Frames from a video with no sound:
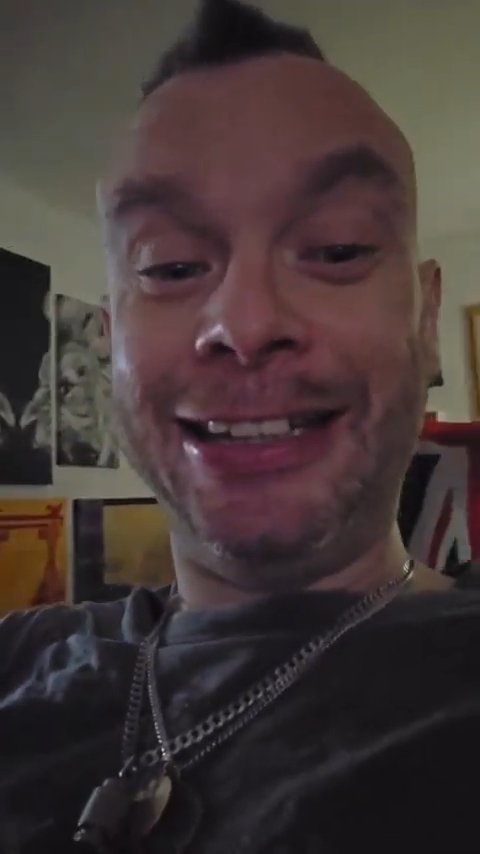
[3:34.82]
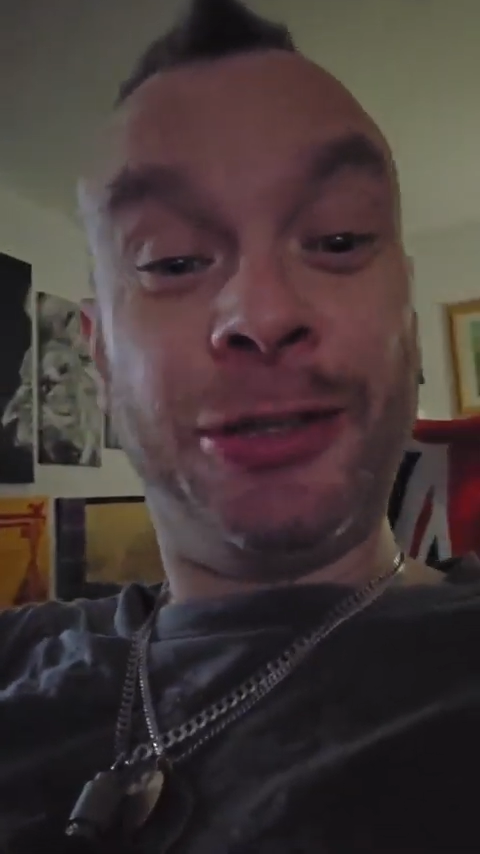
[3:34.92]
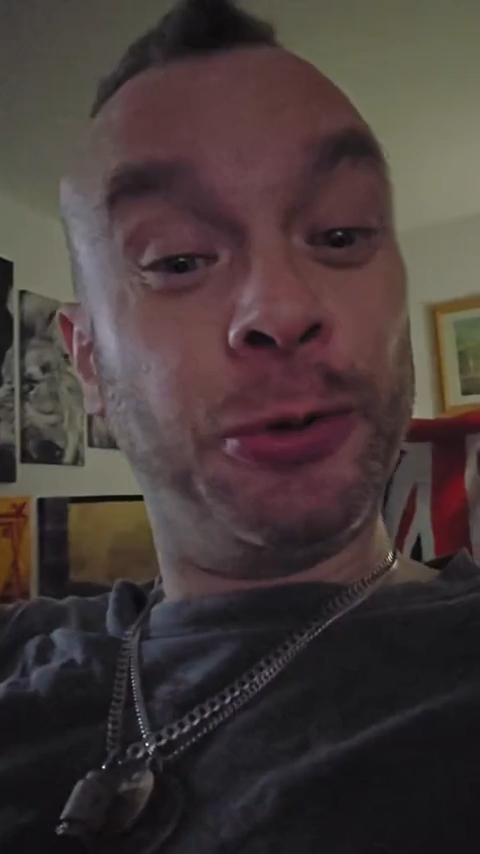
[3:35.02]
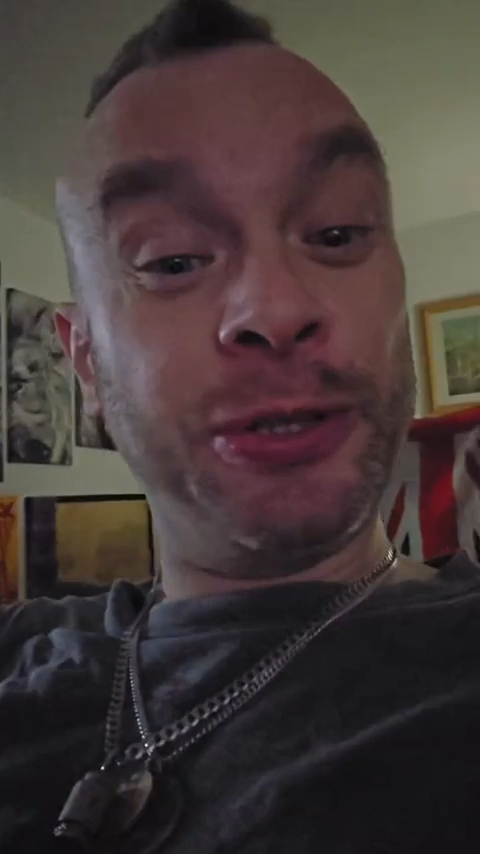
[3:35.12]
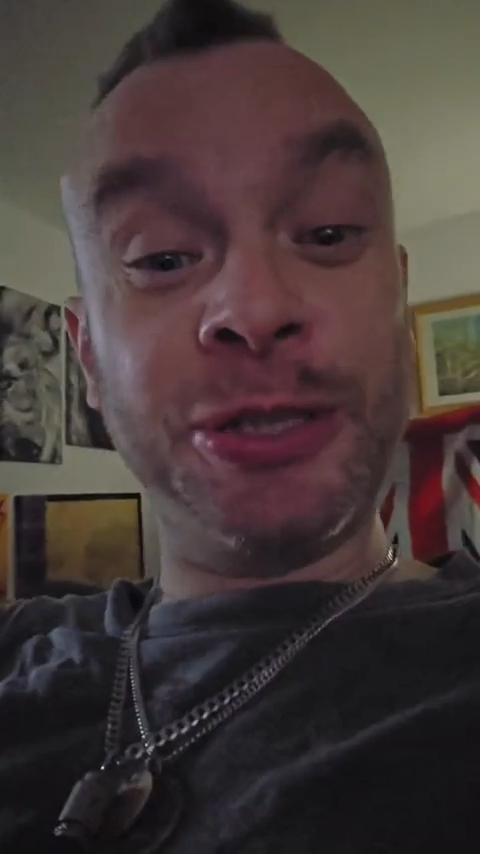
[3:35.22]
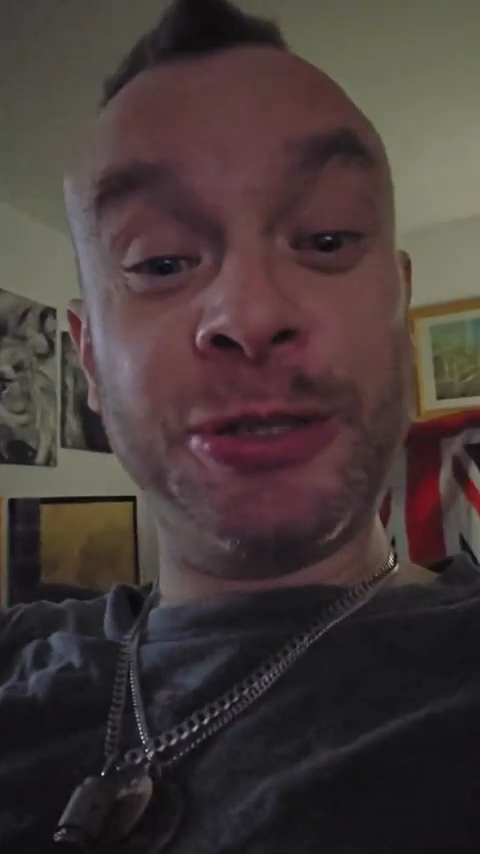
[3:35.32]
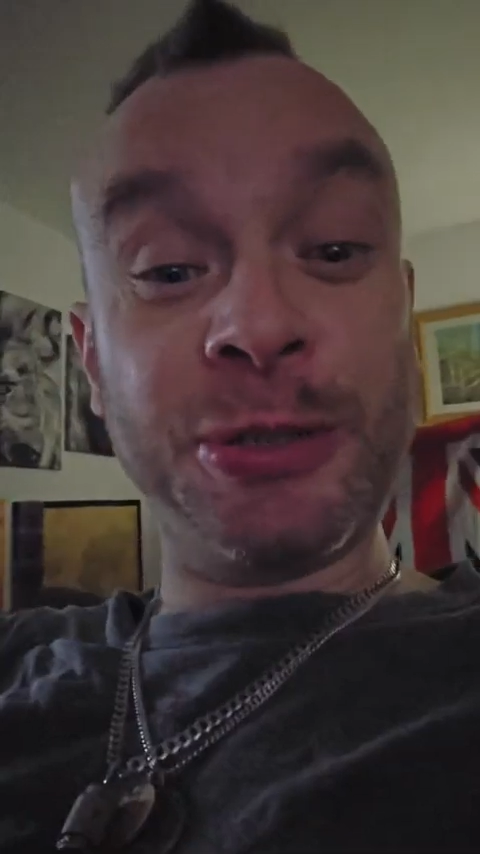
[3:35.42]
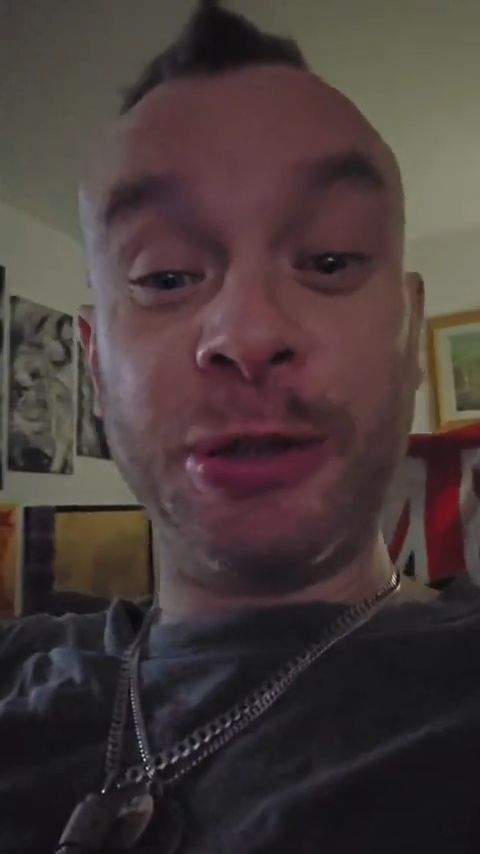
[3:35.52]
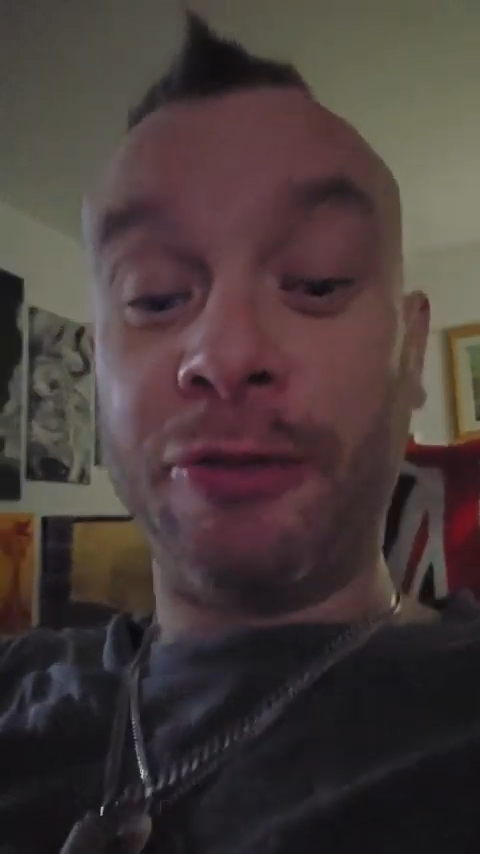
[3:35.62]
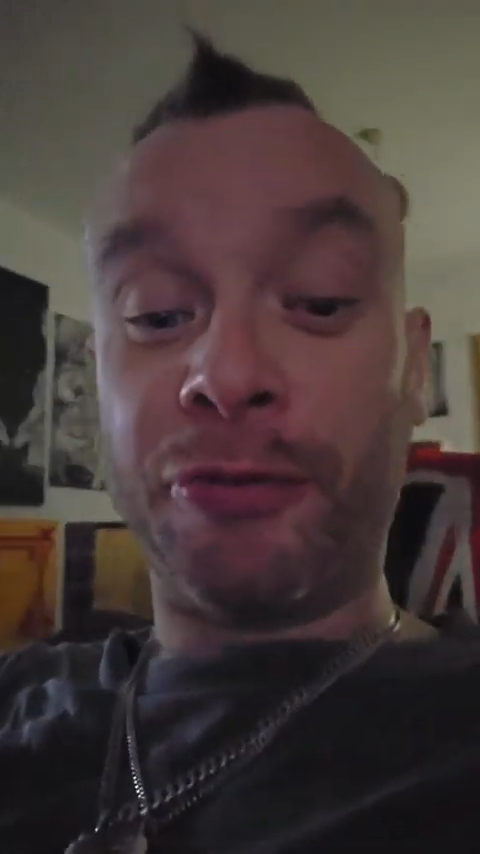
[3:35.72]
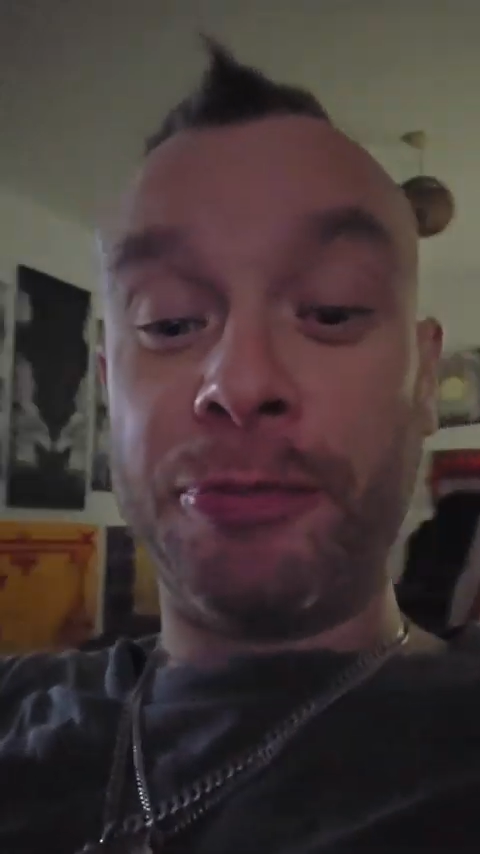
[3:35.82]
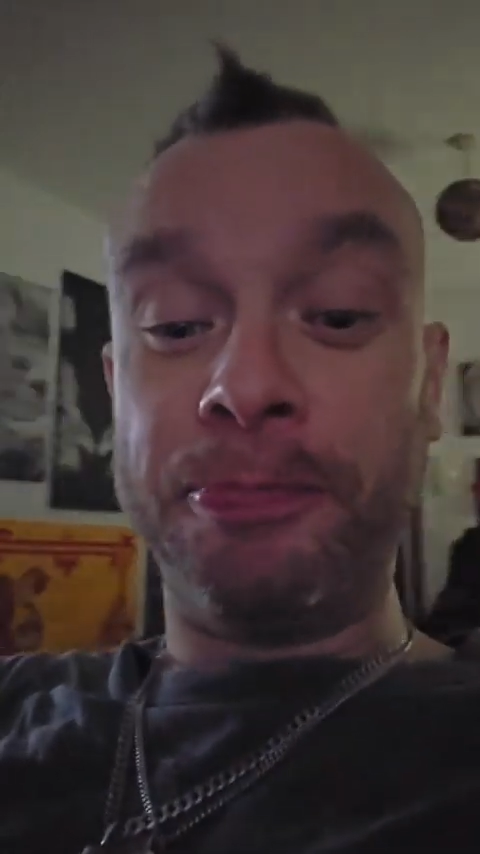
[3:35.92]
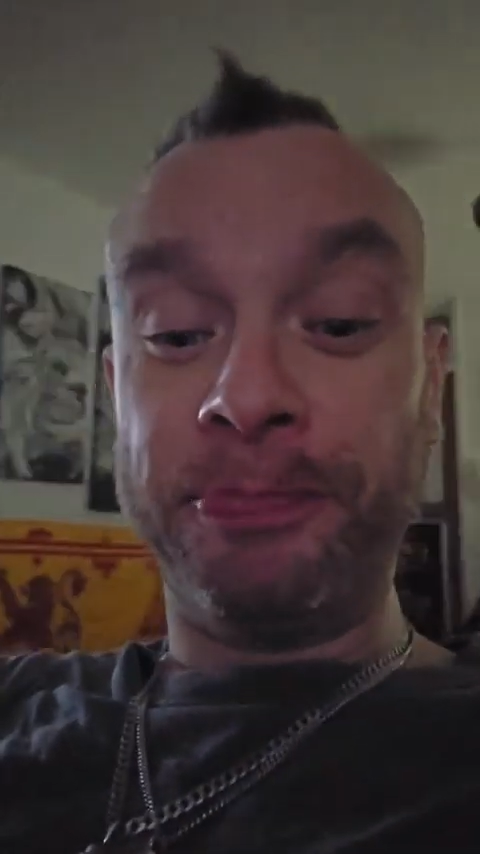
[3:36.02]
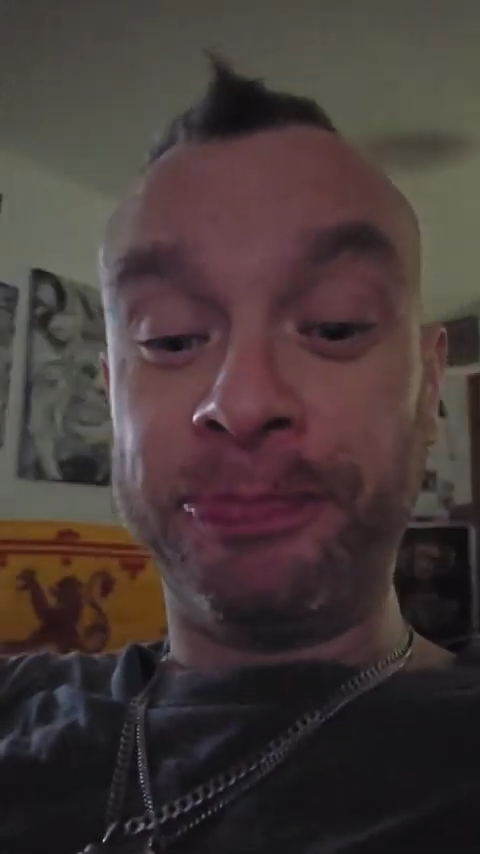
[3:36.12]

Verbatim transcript: Don't you just love them?